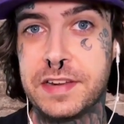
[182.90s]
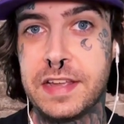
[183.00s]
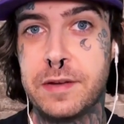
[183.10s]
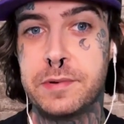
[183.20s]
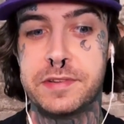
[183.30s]

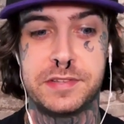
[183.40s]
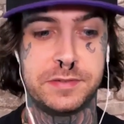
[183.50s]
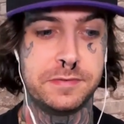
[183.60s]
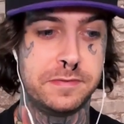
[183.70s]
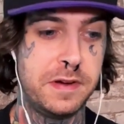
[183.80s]
it was
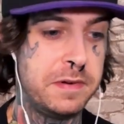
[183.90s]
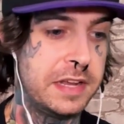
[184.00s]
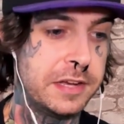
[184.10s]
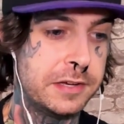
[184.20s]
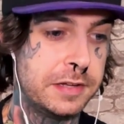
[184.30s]
very
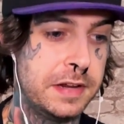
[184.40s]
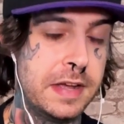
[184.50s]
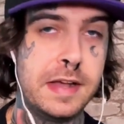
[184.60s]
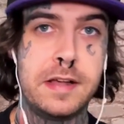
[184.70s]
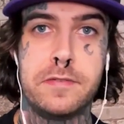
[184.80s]
good,
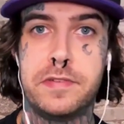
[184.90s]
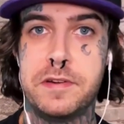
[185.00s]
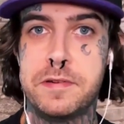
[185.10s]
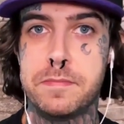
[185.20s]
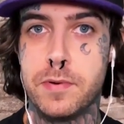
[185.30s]

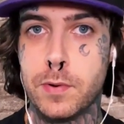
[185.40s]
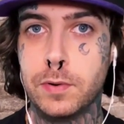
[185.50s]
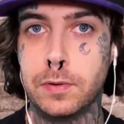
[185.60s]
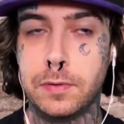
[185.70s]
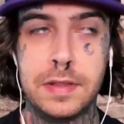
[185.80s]
very
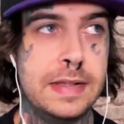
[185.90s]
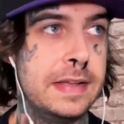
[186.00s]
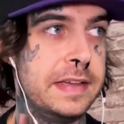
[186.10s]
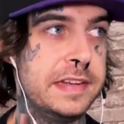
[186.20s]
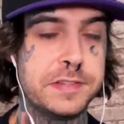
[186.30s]
brutal,
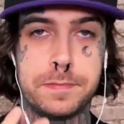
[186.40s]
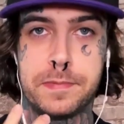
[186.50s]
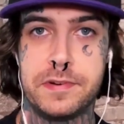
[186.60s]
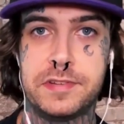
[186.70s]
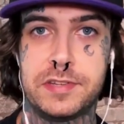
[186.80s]
and as a
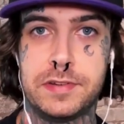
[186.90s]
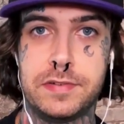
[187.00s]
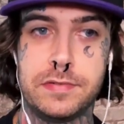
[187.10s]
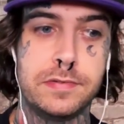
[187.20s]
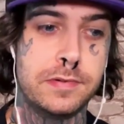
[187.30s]
person
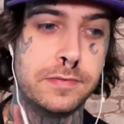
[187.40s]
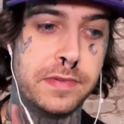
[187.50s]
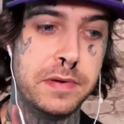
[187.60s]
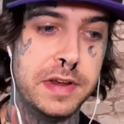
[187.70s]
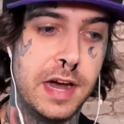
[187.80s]
who
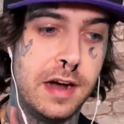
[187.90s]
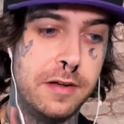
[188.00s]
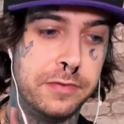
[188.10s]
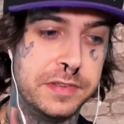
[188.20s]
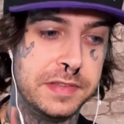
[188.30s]
very
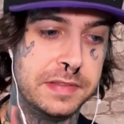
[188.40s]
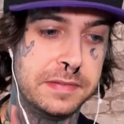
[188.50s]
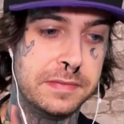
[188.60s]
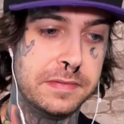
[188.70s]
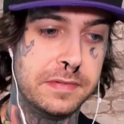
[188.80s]
often
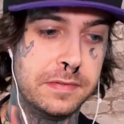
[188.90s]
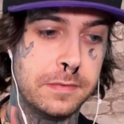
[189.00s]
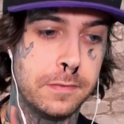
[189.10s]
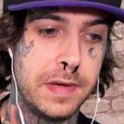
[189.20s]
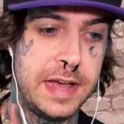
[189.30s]

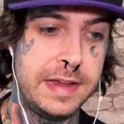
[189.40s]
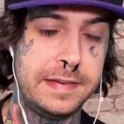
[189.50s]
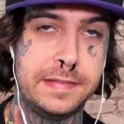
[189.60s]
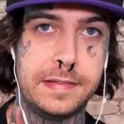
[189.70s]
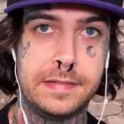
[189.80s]

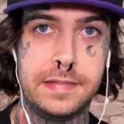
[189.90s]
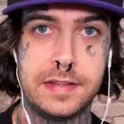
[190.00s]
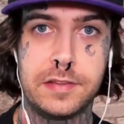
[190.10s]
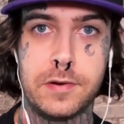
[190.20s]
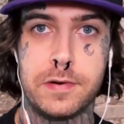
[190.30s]
write
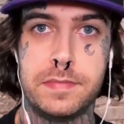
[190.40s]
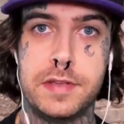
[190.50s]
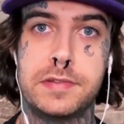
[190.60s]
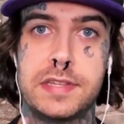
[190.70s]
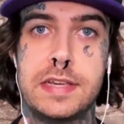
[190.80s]
deathcore
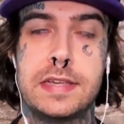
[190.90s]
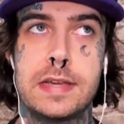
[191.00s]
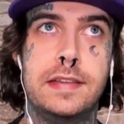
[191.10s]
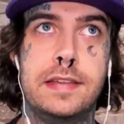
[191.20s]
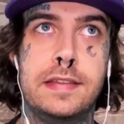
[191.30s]
music,
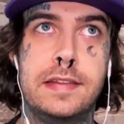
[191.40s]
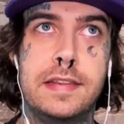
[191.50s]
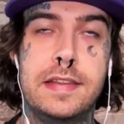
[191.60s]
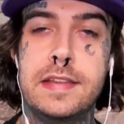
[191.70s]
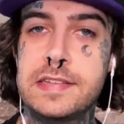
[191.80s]
it
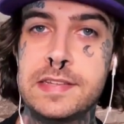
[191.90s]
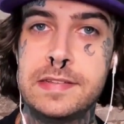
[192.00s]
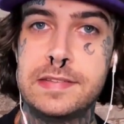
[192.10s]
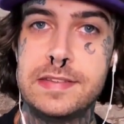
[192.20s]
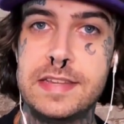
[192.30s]

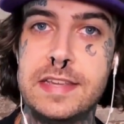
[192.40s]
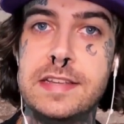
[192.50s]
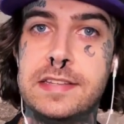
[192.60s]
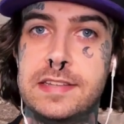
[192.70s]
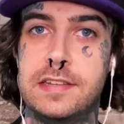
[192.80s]
isn't
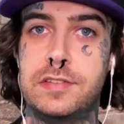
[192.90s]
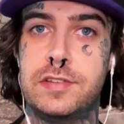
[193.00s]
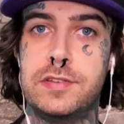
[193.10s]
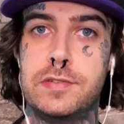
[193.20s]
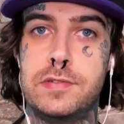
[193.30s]
easy
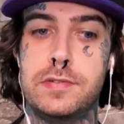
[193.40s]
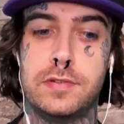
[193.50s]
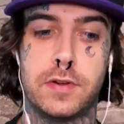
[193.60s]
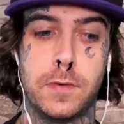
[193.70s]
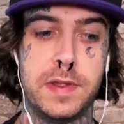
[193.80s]
to
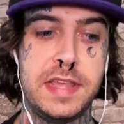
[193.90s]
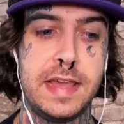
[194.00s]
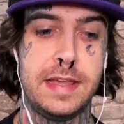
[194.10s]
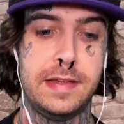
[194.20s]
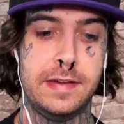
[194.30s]

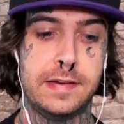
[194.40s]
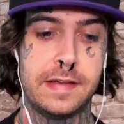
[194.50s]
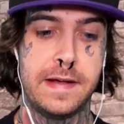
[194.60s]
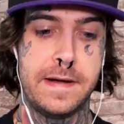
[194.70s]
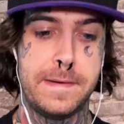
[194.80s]
create
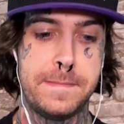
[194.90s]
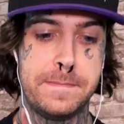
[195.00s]
a